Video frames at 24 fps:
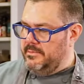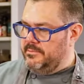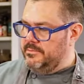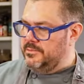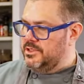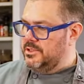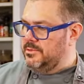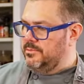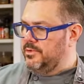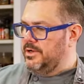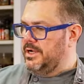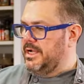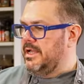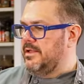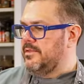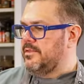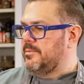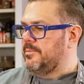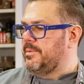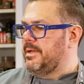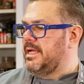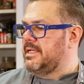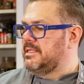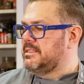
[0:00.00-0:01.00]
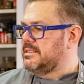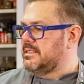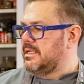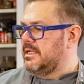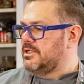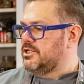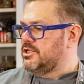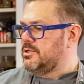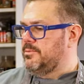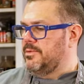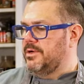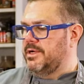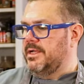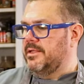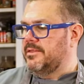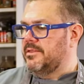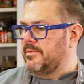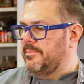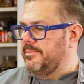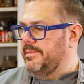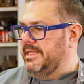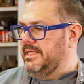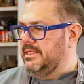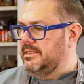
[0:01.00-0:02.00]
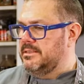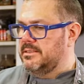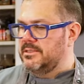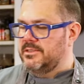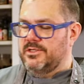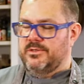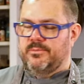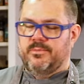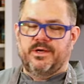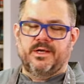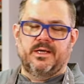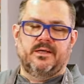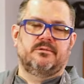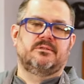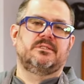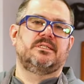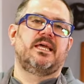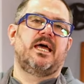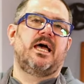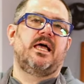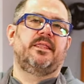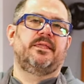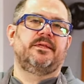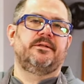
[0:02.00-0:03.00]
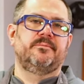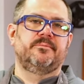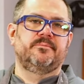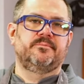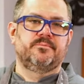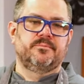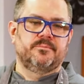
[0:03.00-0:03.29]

She'd bring out the pasta, she'd bring out the meats, she'd bring out salad,